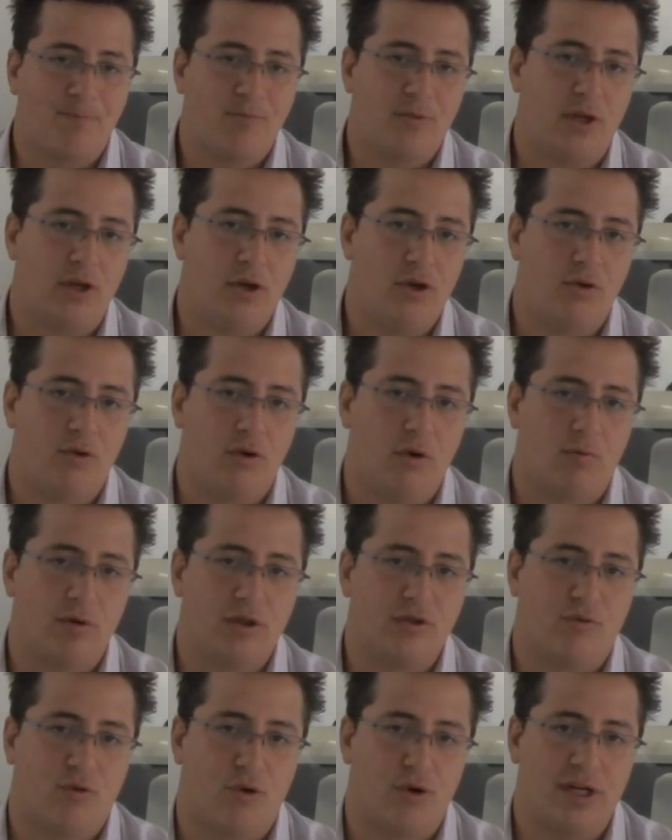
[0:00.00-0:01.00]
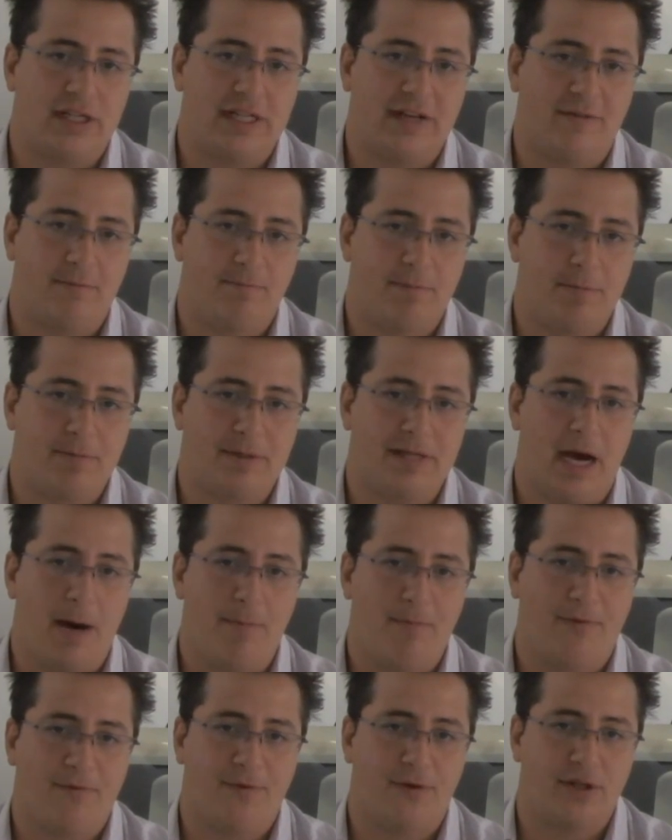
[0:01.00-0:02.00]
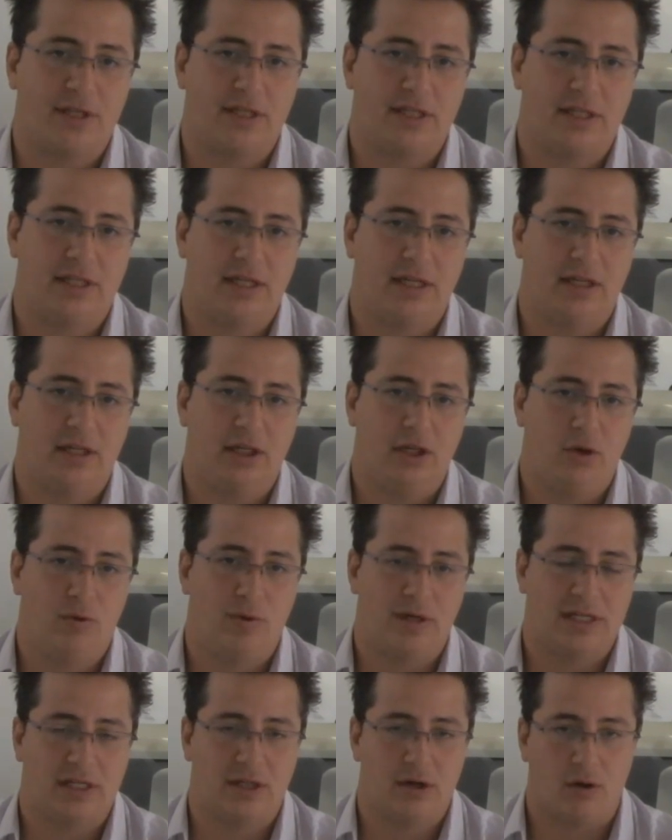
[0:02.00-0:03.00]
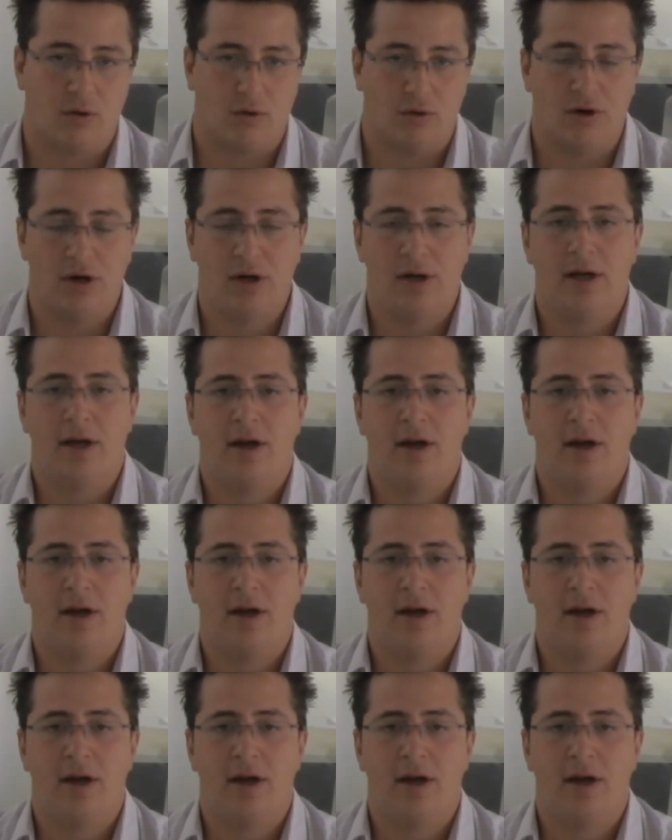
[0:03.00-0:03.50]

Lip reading: The euro was 47 pips up versus the US dollar.